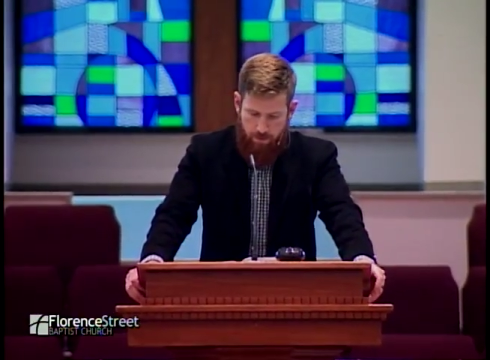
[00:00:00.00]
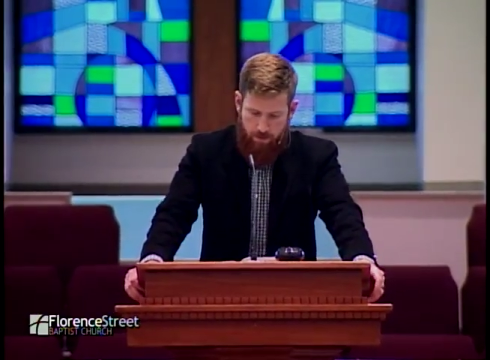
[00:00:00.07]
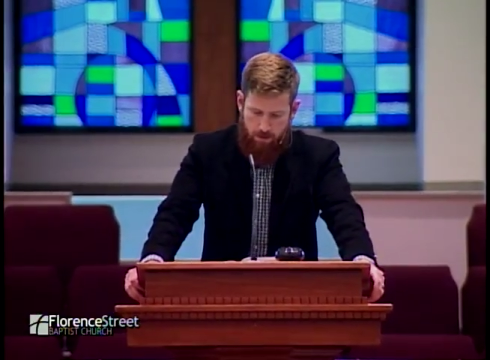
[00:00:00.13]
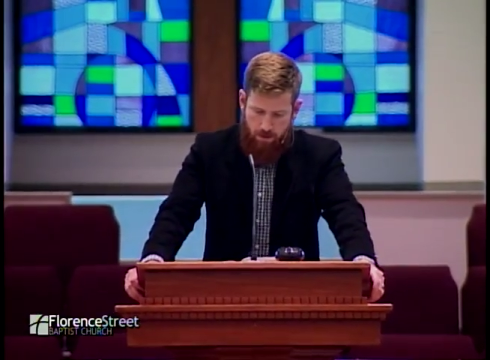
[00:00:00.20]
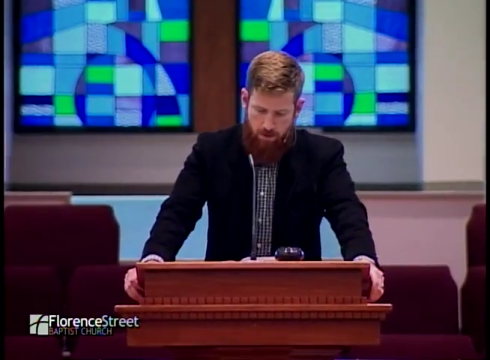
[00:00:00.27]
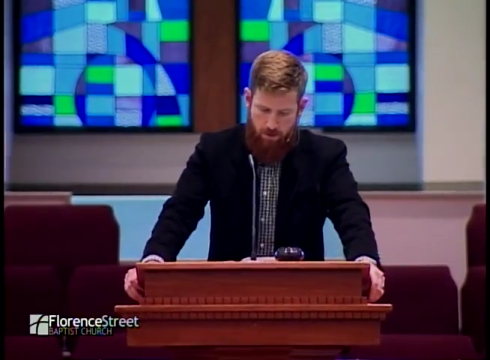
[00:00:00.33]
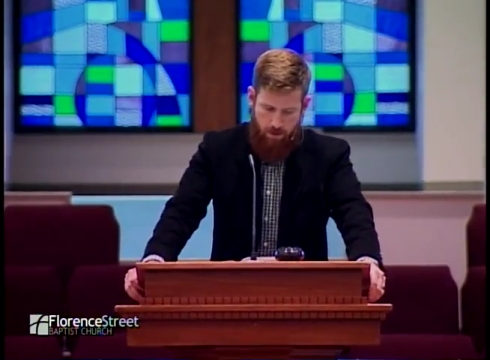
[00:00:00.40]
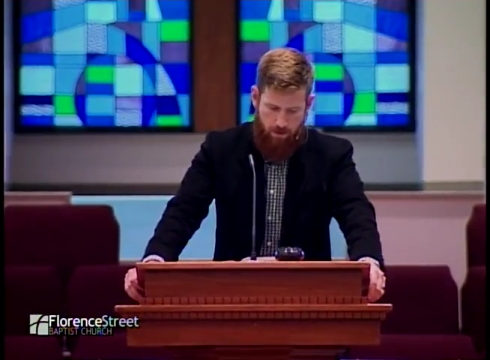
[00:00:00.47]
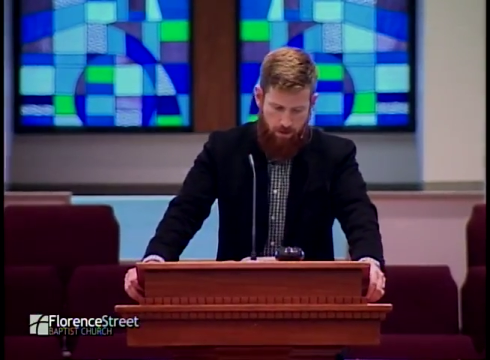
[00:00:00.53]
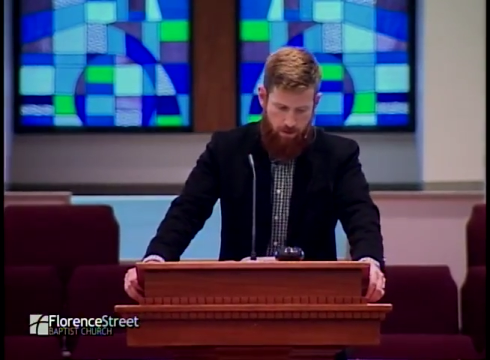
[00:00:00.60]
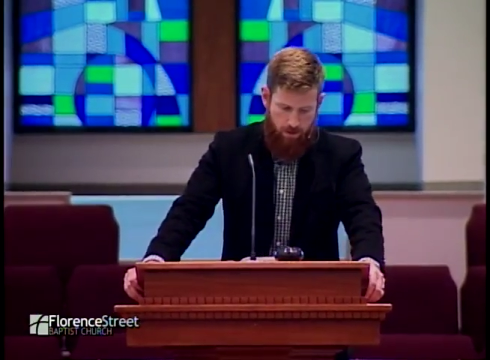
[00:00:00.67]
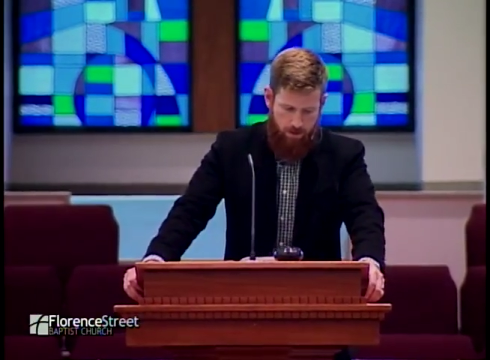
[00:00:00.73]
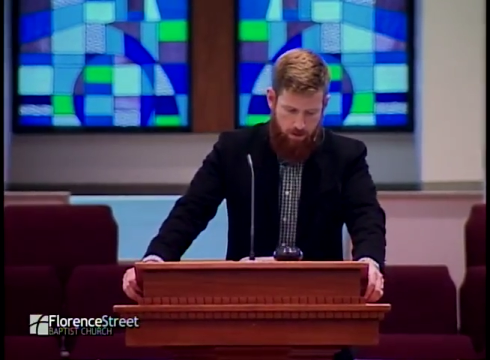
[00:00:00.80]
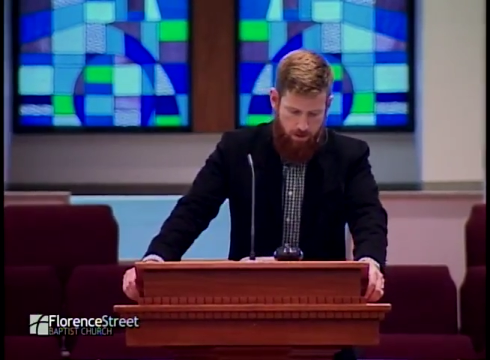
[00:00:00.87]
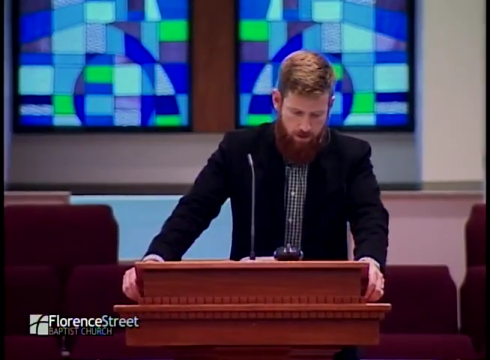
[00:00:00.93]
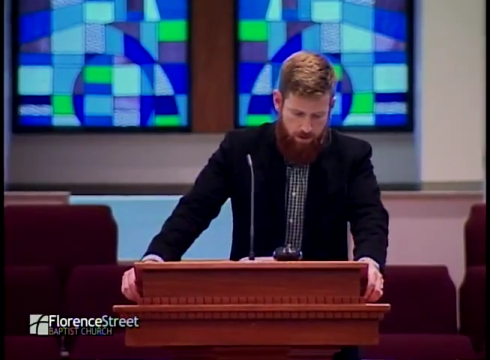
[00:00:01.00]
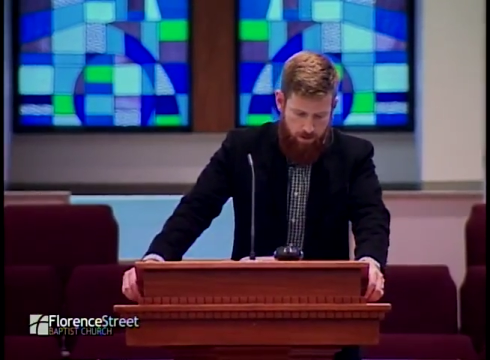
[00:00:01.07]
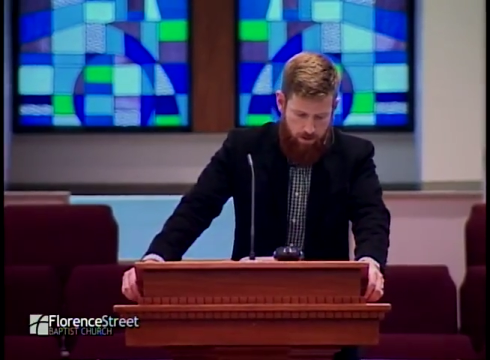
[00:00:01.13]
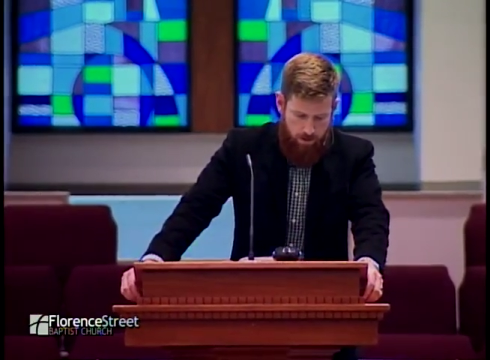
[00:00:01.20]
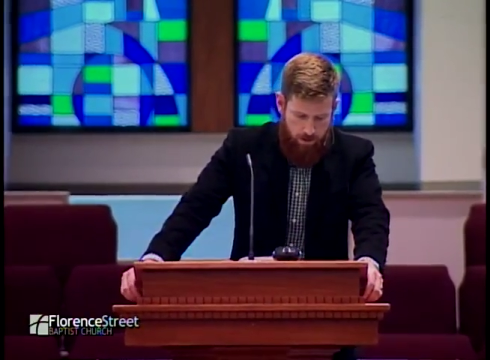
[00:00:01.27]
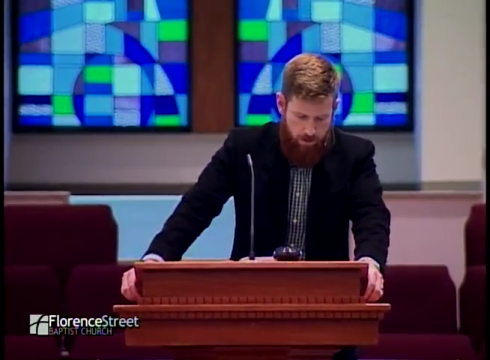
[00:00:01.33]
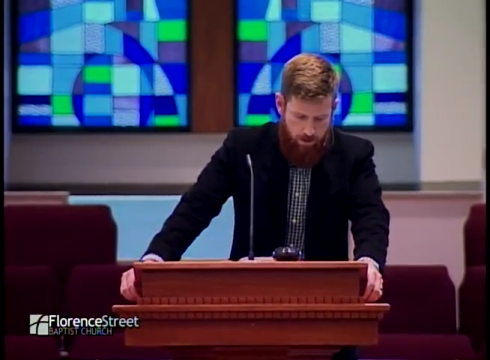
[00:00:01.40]

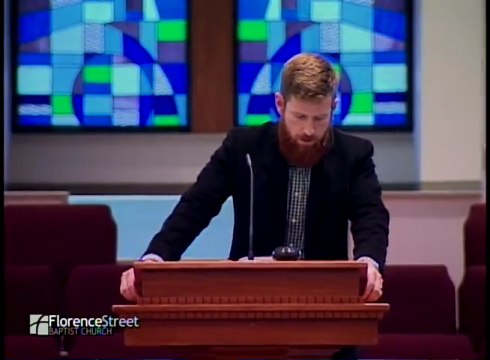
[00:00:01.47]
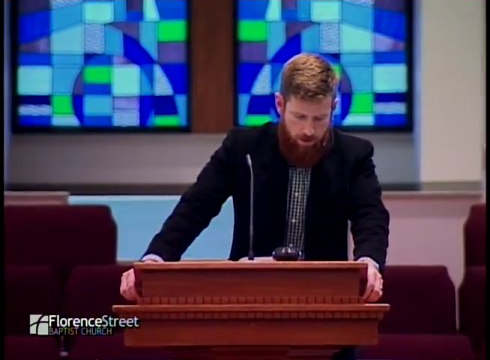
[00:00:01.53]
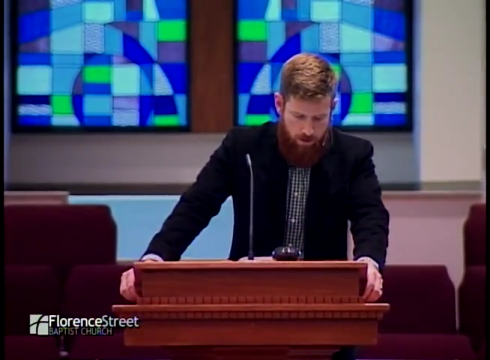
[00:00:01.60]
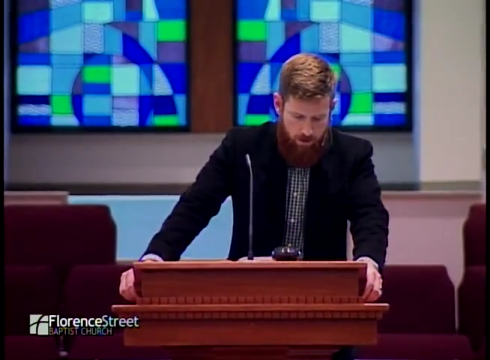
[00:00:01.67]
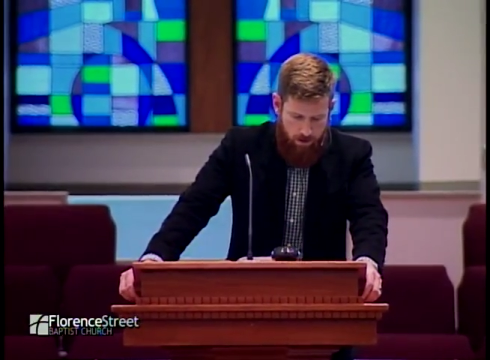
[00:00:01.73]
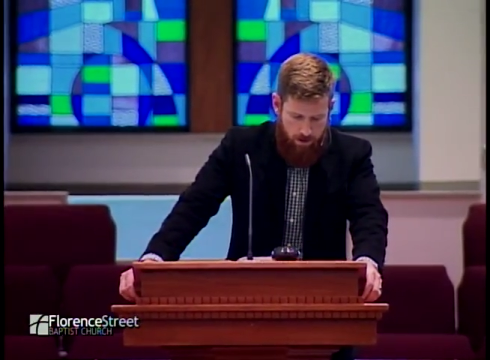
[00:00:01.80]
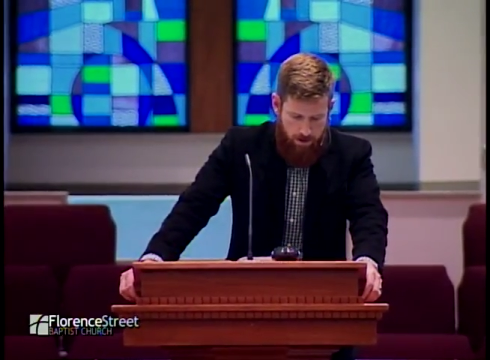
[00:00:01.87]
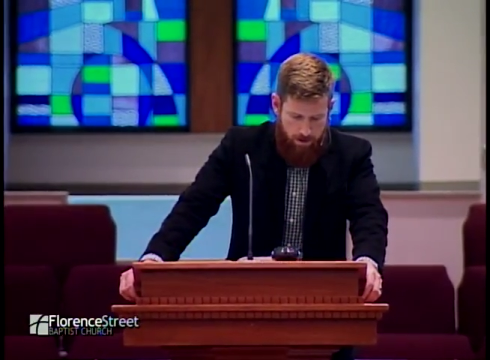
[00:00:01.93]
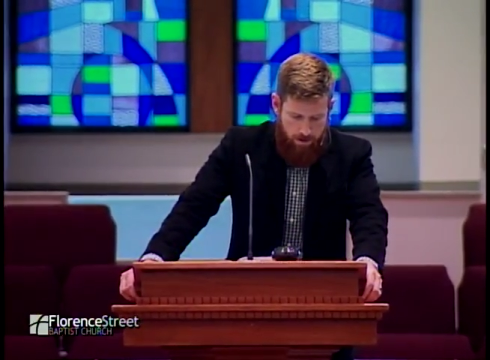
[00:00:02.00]
[no speech]